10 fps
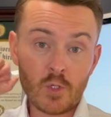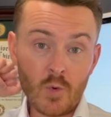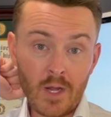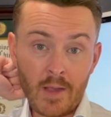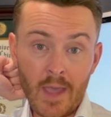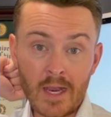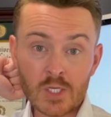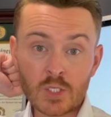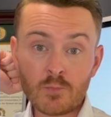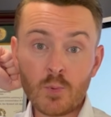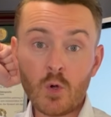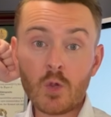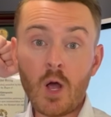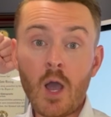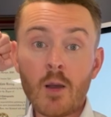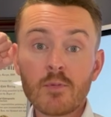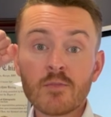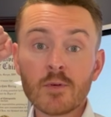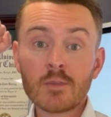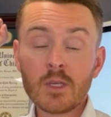you want to actually pull up
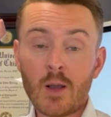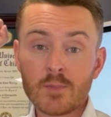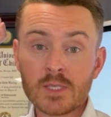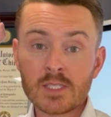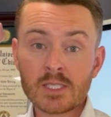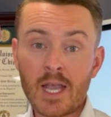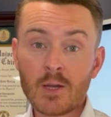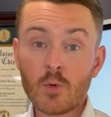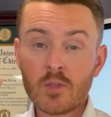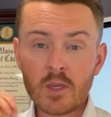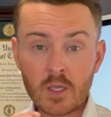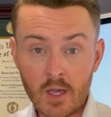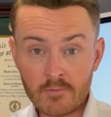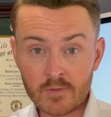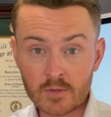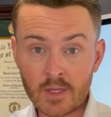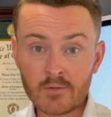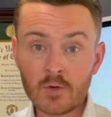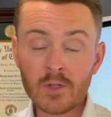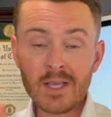from the opposite side within comfort
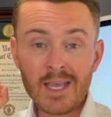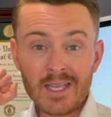level